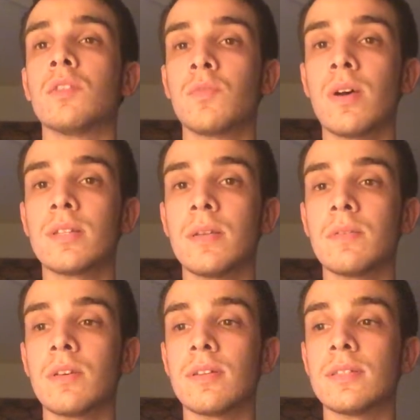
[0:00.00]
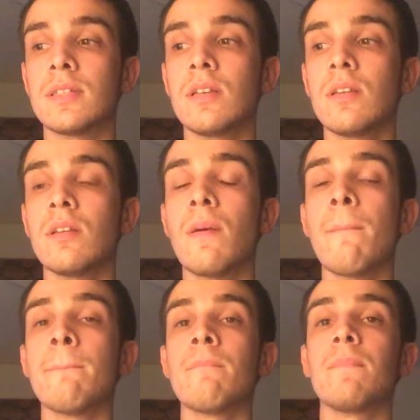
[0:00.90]
SWAT team's on scene.
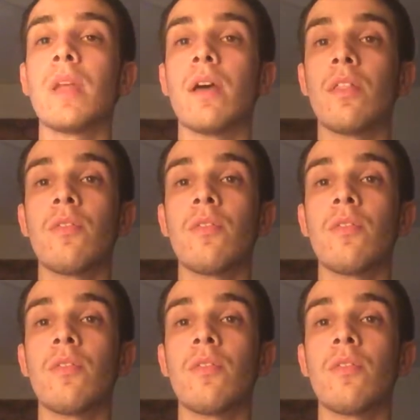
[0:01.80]
Now,